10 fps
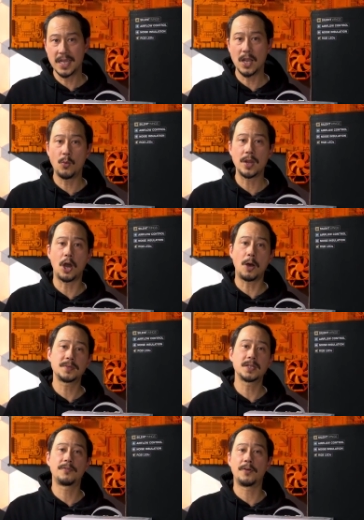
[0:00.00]
Here we
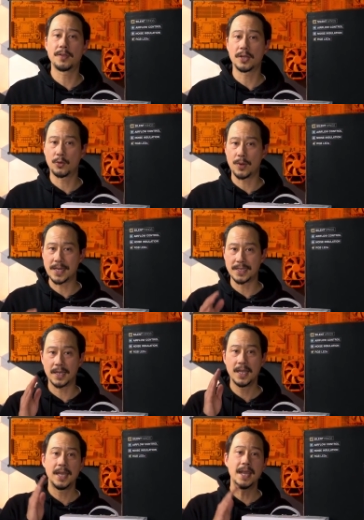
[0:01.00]
opted for the
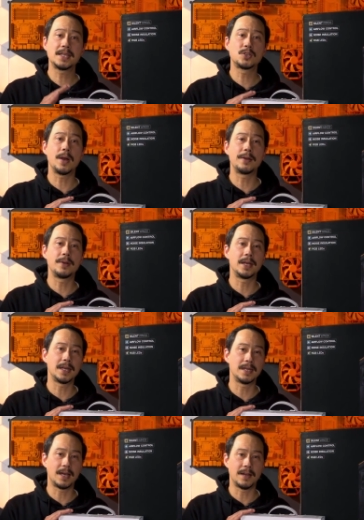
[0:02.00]
Creator
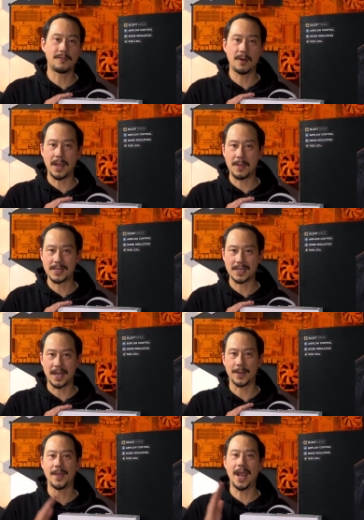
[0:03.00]
X299 from
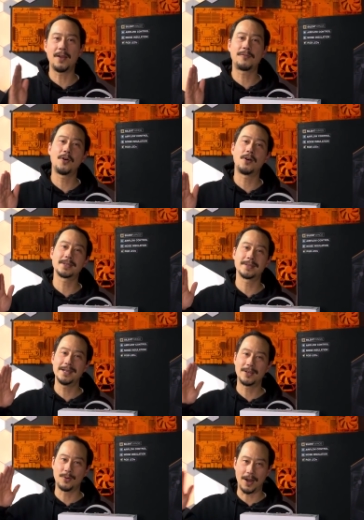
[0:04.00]
MSI, and of course
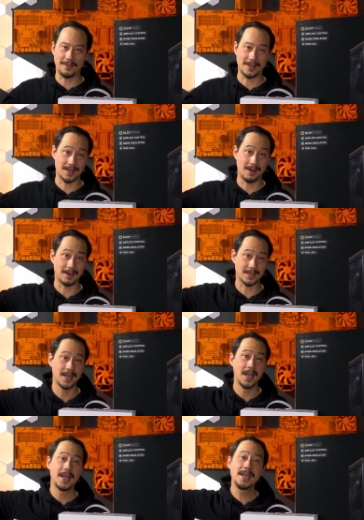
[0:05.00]
the graphics cards.
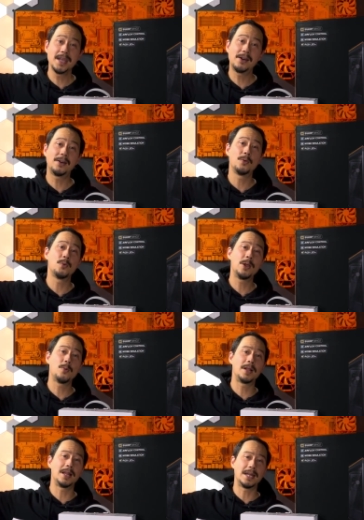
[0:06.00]
Here we
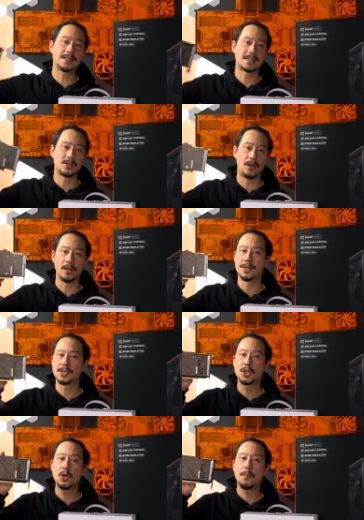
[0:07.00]
will install the
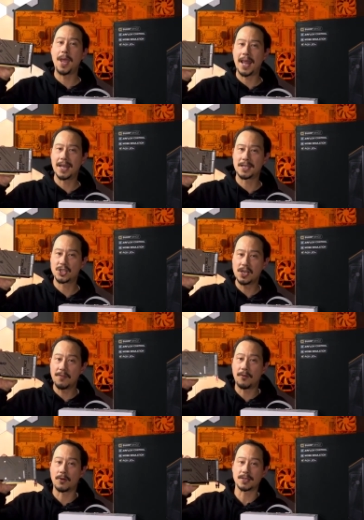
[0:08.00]
two Palit
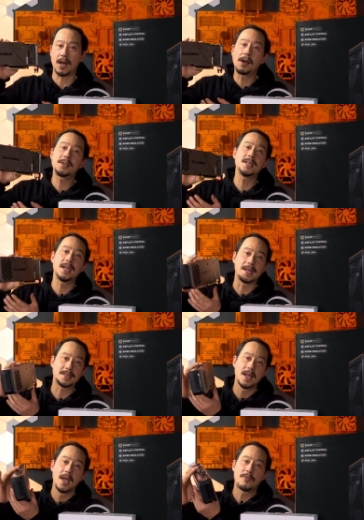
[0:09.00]
GeForce
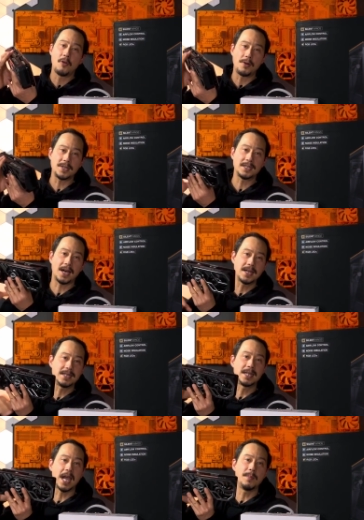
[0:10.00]
RTX
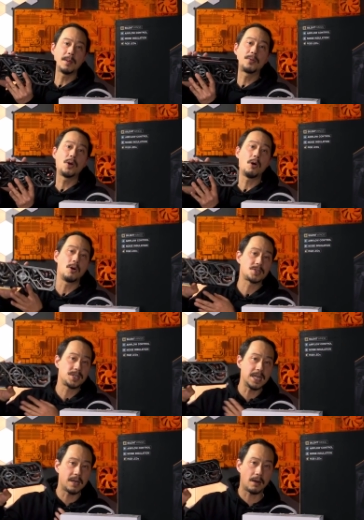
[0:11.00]
3090 Gaming Pro
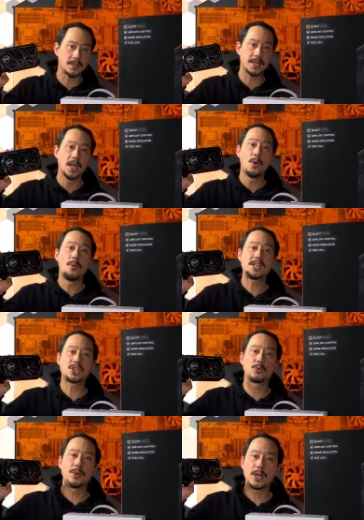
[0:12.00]
OC cards,
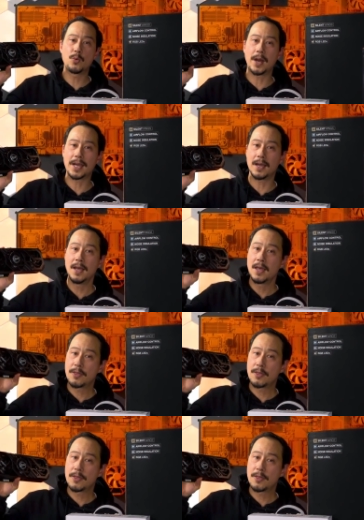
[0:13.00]
which require